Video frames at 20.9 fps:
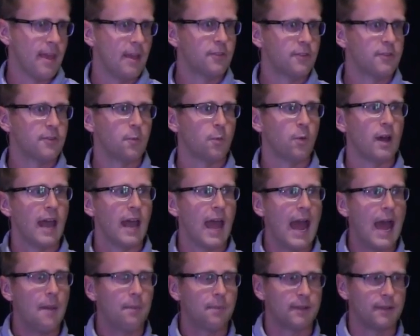So what
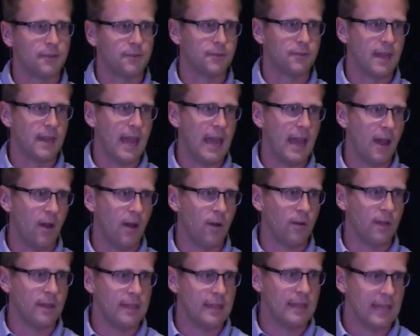happens now
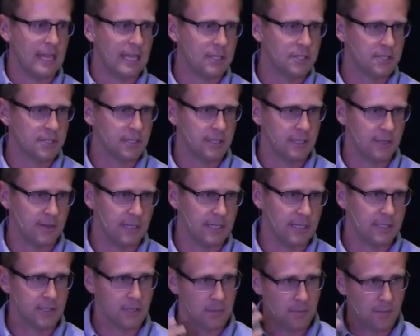in the ancient Near
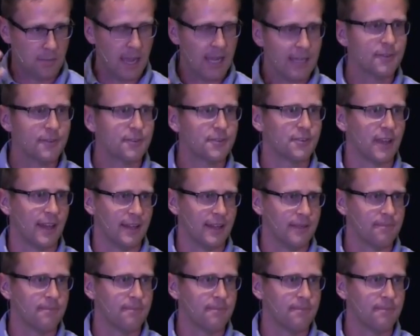Eastern mindset